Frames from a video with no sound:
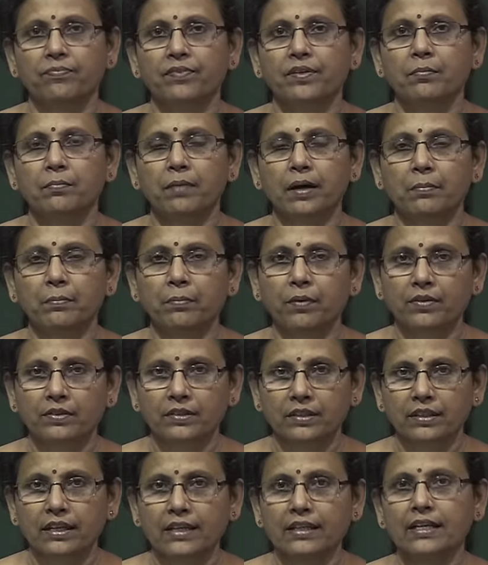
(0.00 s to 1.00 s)
By
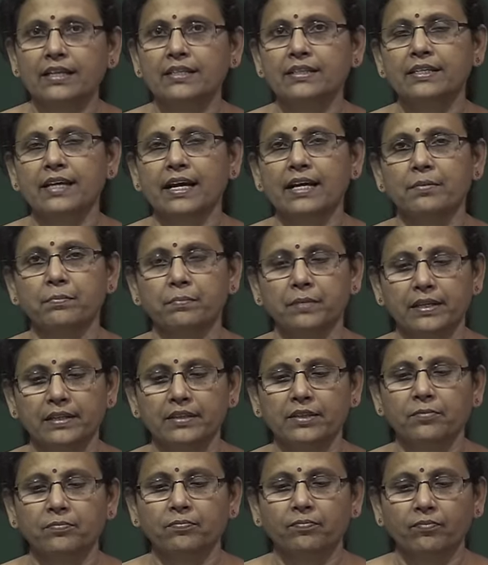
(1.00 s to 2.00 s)
personalized, I mean,
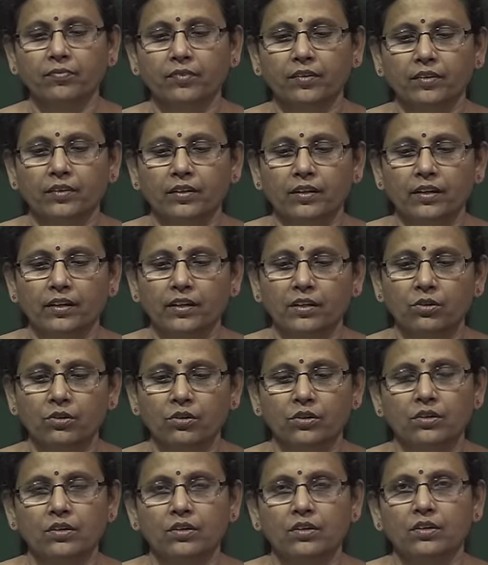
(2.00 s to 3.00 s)
look,